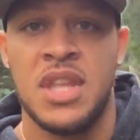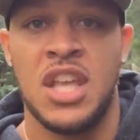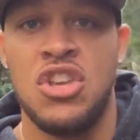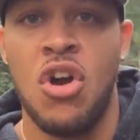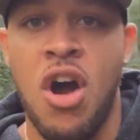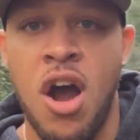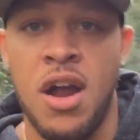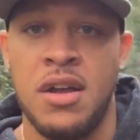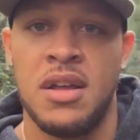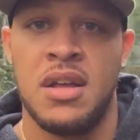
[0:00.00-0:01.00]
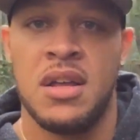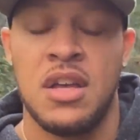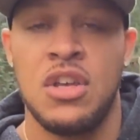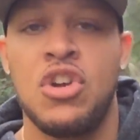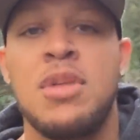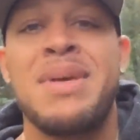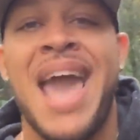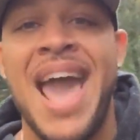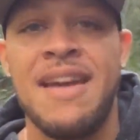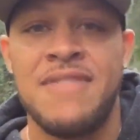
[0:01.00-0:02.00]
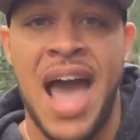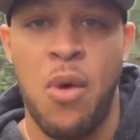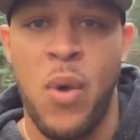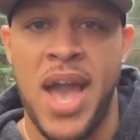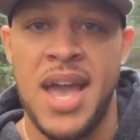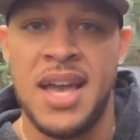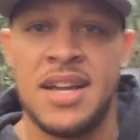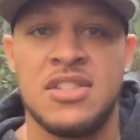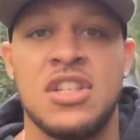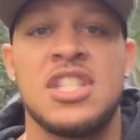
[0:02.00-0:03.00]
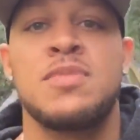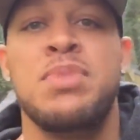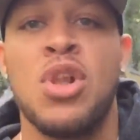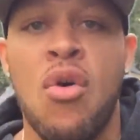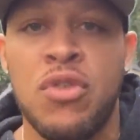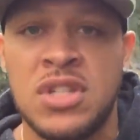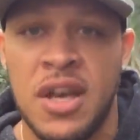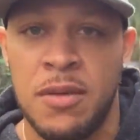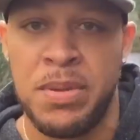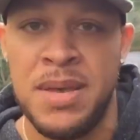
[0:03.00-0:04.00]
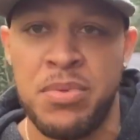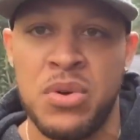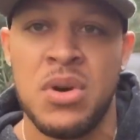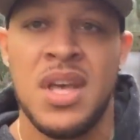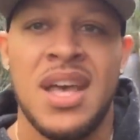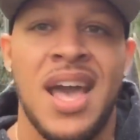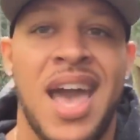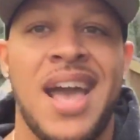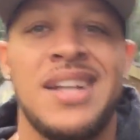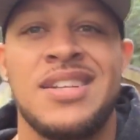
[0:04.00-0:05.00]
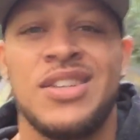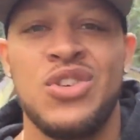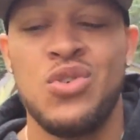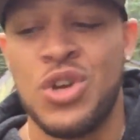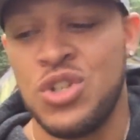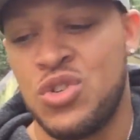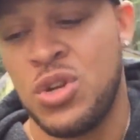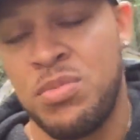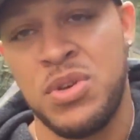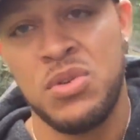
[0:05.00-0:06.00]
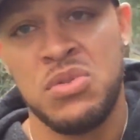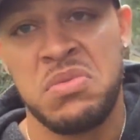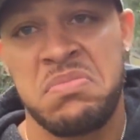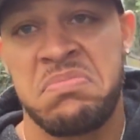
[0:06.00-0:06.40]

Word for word: in your heart. You're gonna behave that way. It's gonna spill over into other people, and you contribute